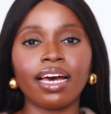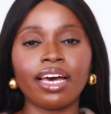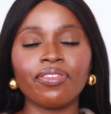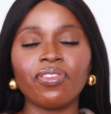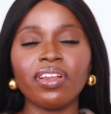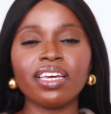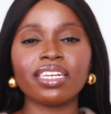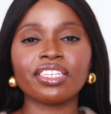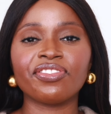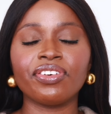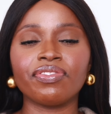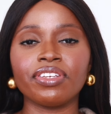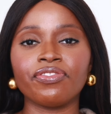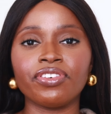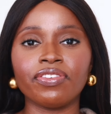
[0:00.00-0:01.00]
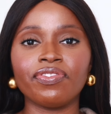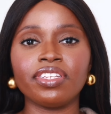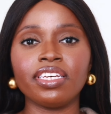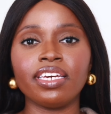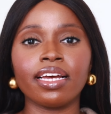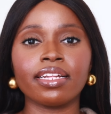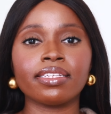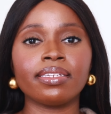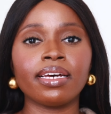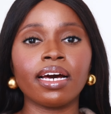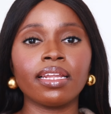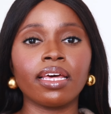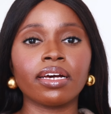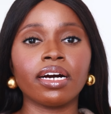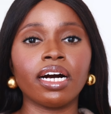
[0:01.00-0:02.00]
I feel like it's fifty fifty. It's
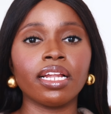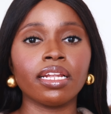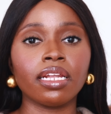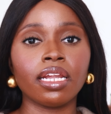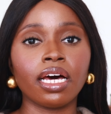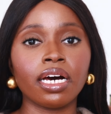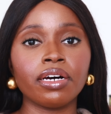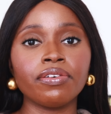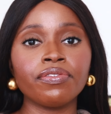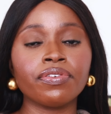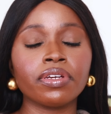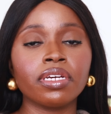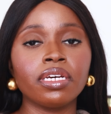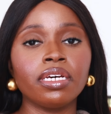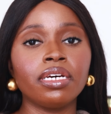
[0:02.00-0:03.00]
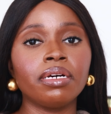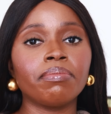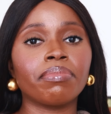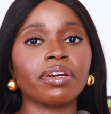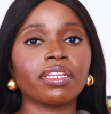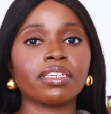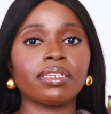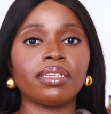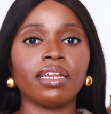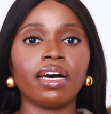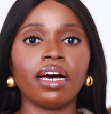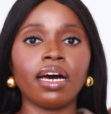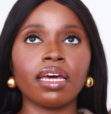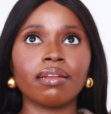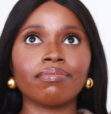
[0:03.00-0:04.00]
not like a love, but it's
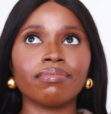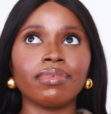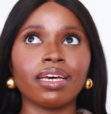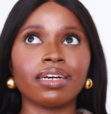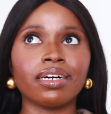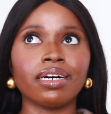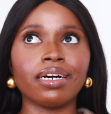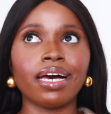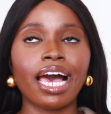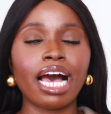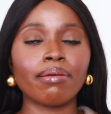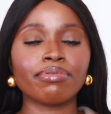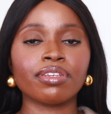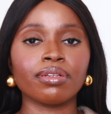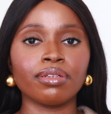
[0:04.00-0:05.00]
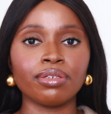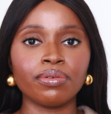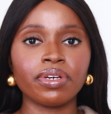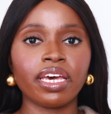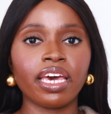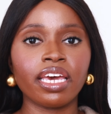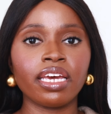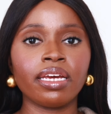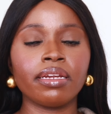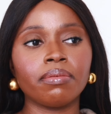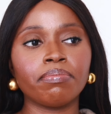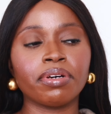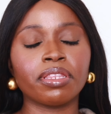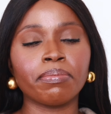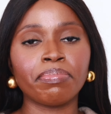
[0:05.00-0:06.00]
not like a absolute hate.
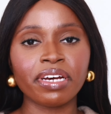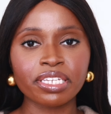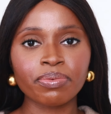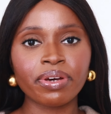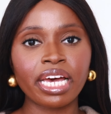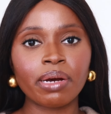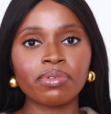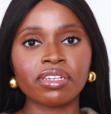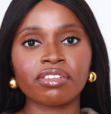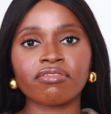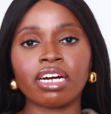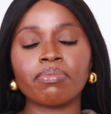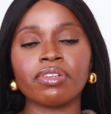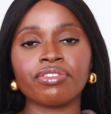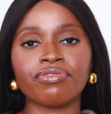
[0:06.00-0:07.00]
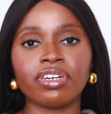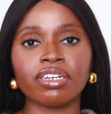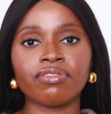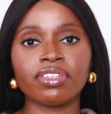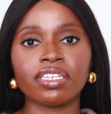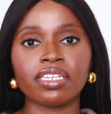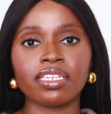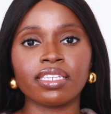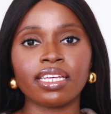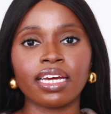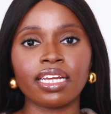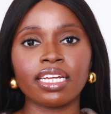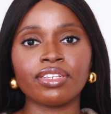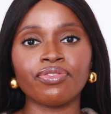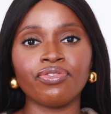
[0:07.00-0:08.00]
But the best way I would describe this fragrance is
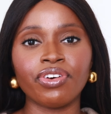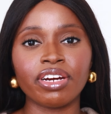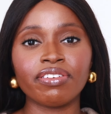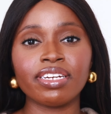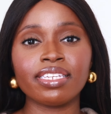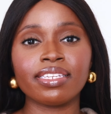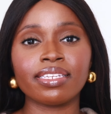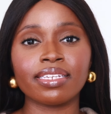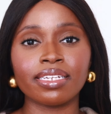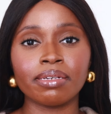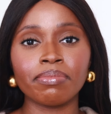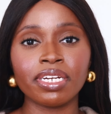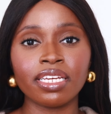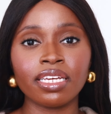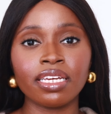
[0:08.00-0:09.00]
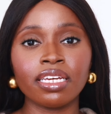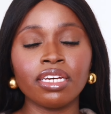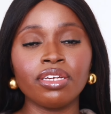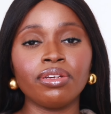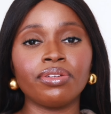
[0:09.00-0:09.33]
that it's very cinnamony.